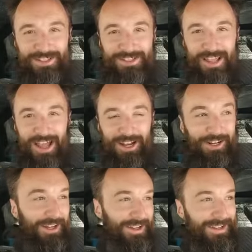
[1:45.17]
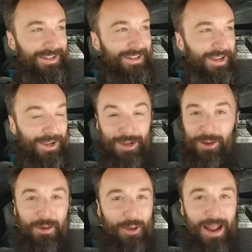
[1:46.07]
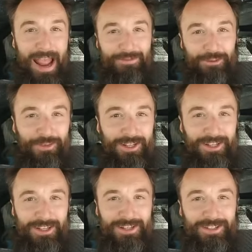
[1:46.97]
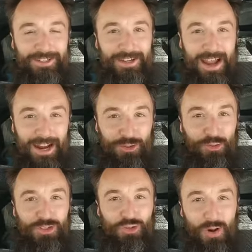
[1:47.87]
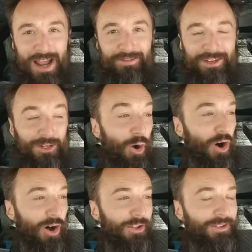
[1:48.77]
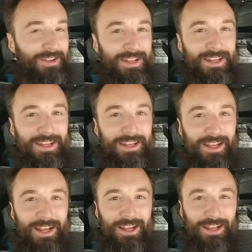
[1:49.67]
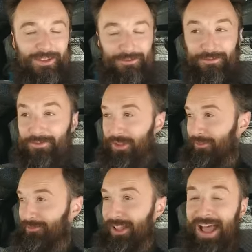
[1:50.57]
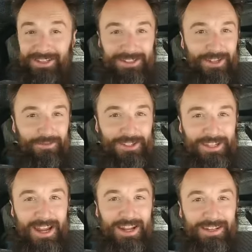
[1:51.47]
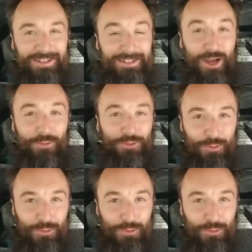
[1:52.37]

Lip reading: is that about half of it is actually driving on the flats of the sand itself.